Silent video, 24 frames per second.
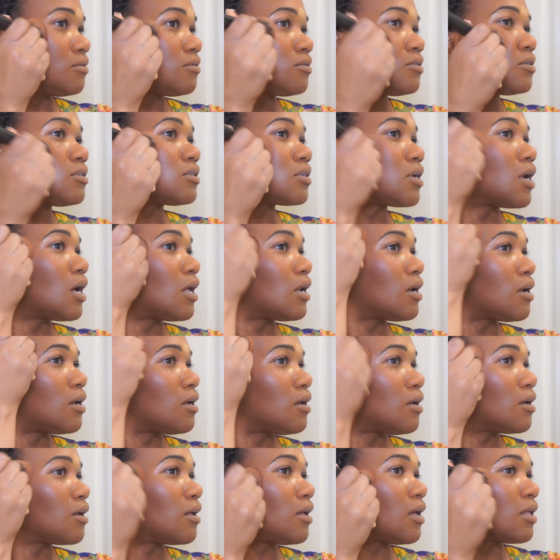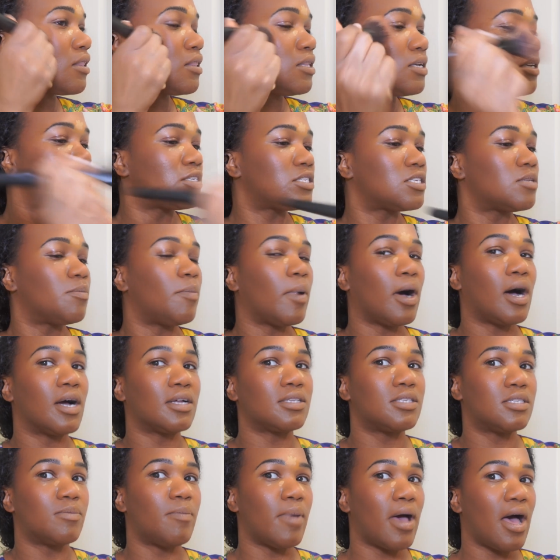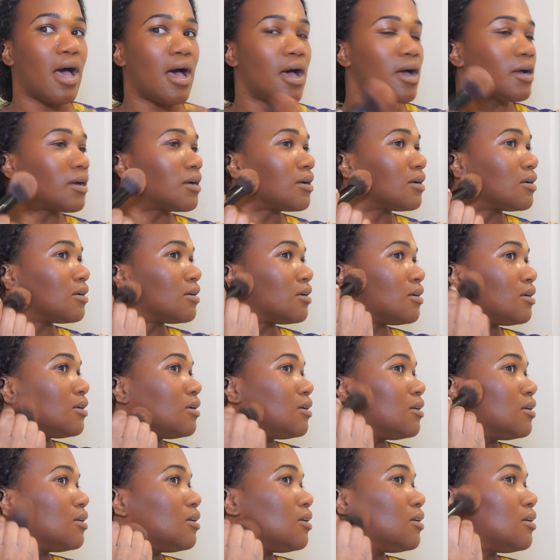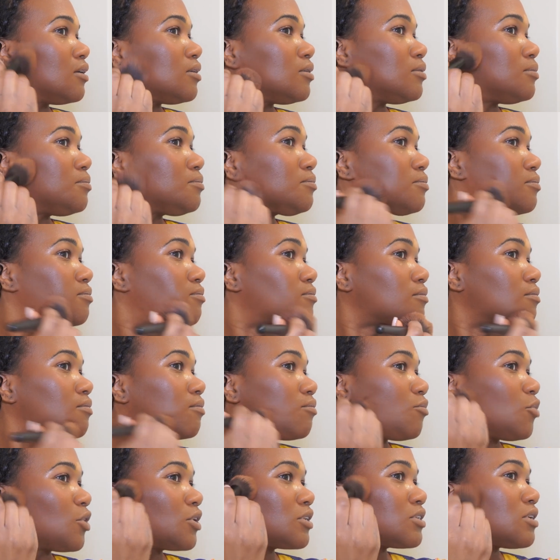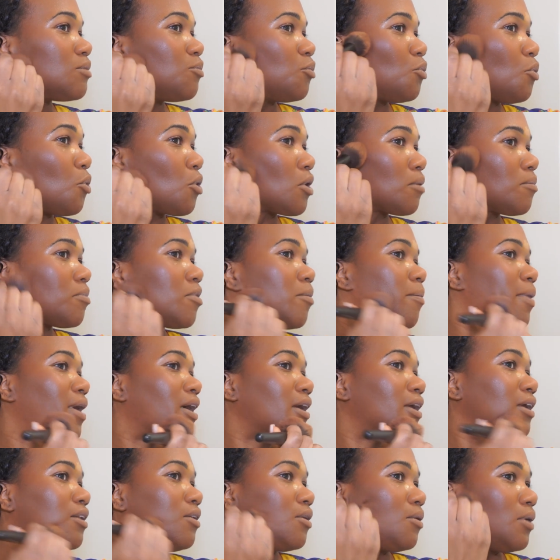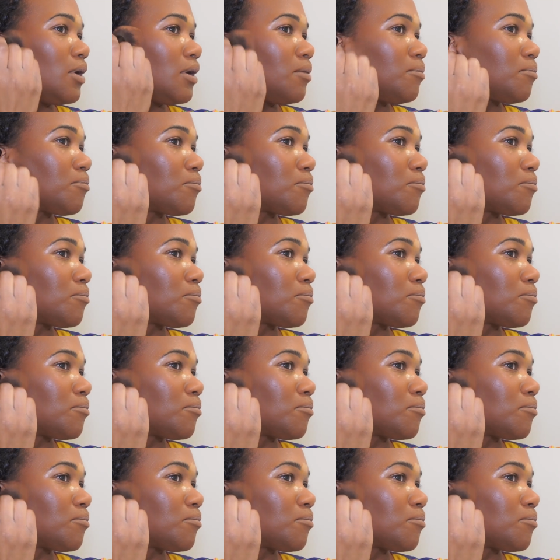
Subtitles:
Just kind of get these spots back. Bring some warmth back into it.